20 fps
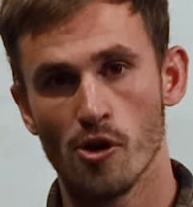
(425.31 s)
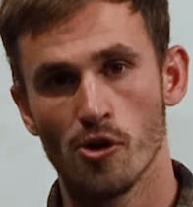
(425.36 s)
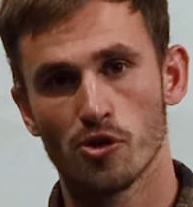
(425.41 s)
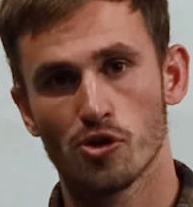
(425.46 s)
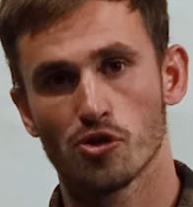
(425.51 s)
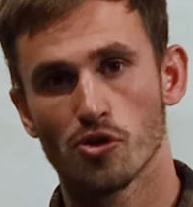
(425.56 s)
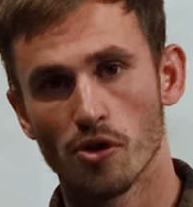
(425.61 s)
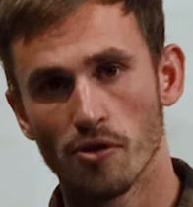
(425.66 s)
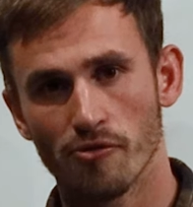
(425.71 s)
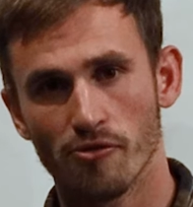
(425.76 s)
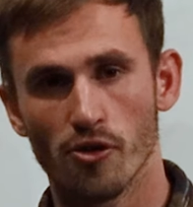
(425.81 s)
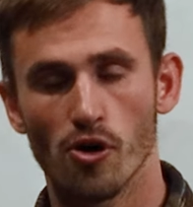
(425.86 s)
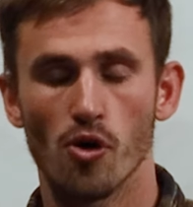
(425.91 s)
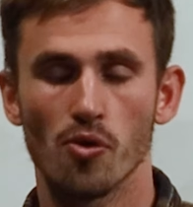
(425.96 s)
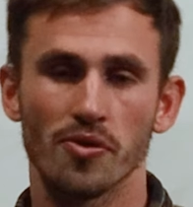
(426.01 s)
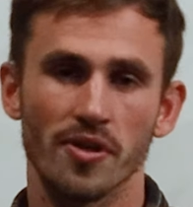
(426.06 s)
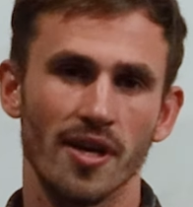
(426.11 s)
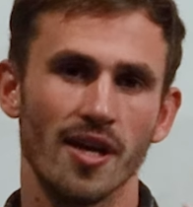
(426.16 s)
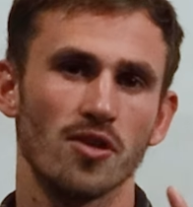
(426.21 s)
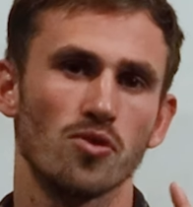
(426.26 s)
sulfur
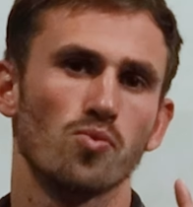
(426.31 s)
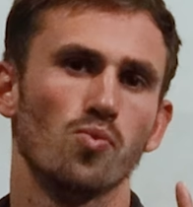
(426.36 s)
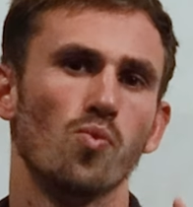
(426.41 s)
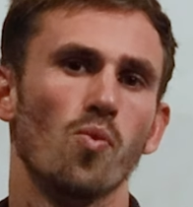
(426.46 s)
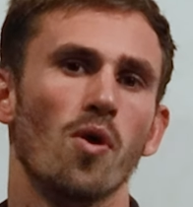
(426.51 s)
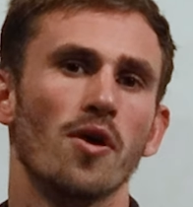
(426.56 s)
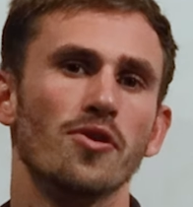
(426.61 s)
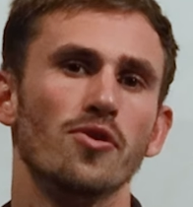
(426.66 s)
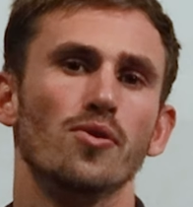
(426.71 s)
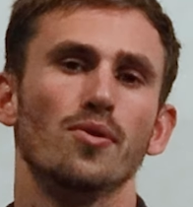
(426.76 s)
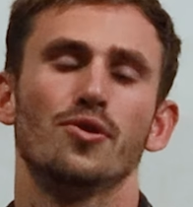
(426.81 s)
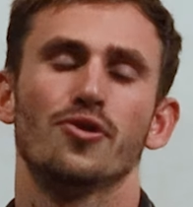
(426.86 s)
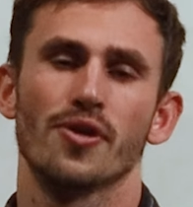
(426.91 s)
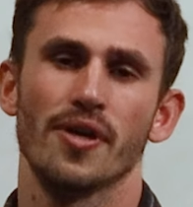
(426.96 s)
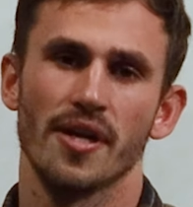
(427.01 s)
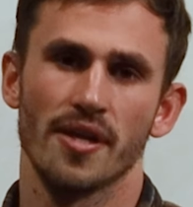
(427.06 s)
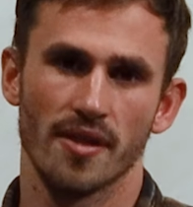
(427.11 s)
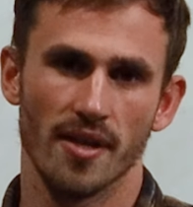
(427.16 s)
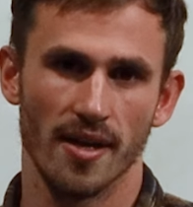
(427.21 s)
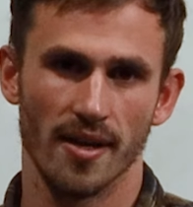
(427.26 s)
only has one
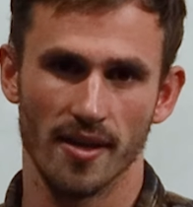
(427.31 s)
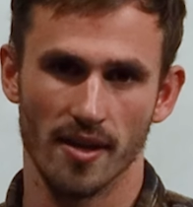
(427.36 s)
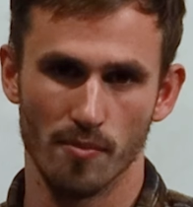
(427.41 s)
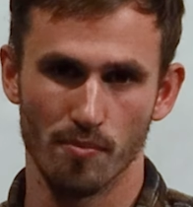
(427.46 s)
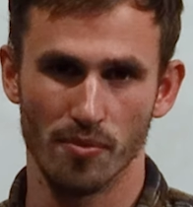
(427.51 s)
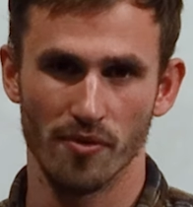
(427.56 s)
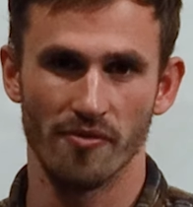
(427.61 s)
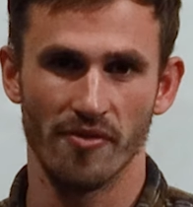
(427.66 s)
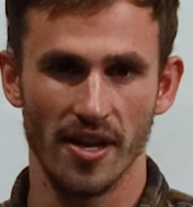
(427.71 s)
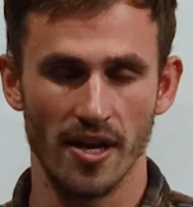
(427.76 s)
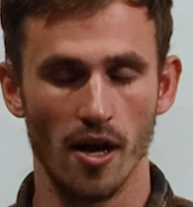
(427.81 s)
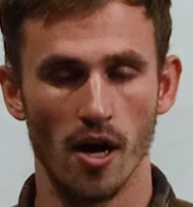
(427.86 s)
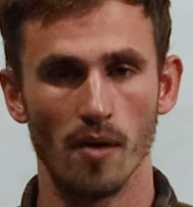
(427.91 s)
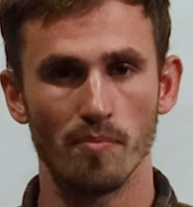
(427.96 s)
nutrient that it can prevent